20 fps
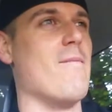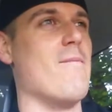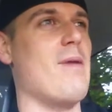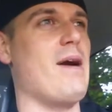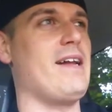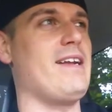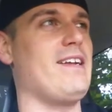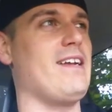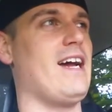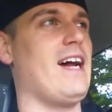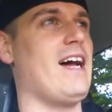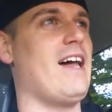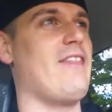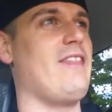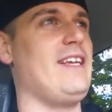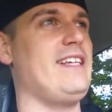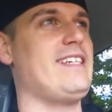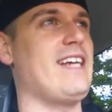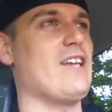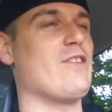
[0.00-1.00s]
But
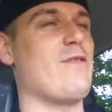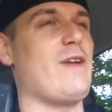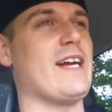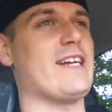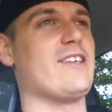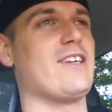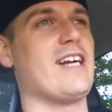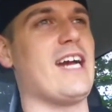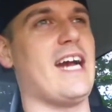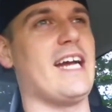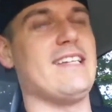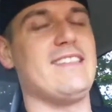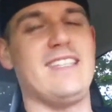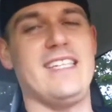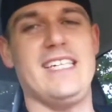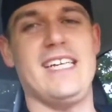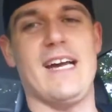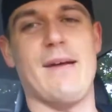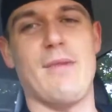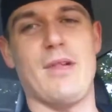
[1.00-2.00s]
the test factor guys,
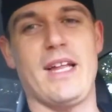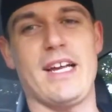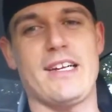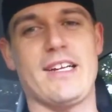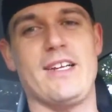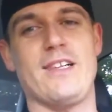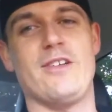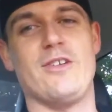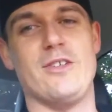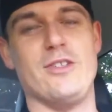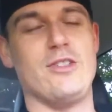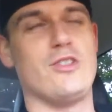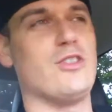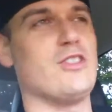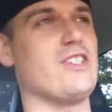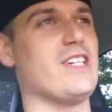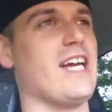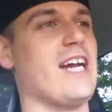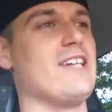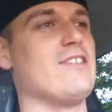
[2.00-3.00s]
the molecular
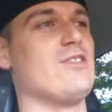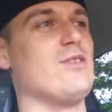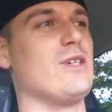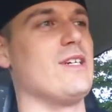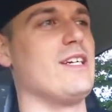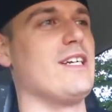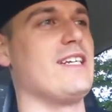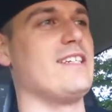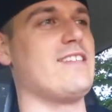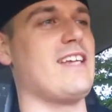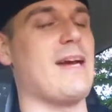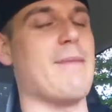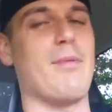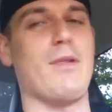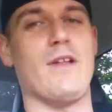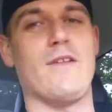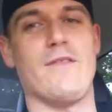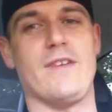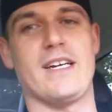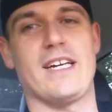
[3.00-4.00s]
nutrition guys, do a good
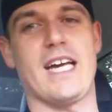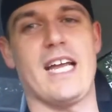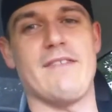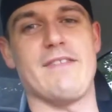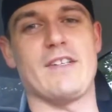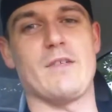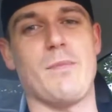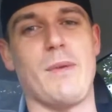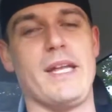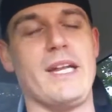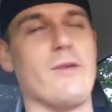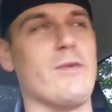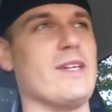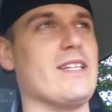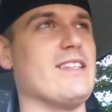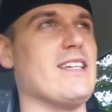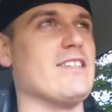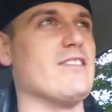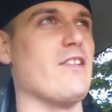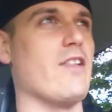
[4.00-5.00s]
example of kind of explaining
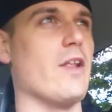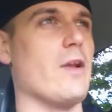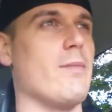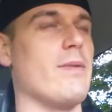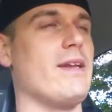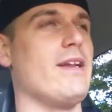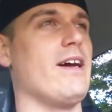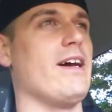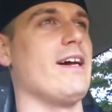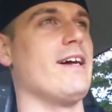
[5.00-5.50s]
what it does a little bit.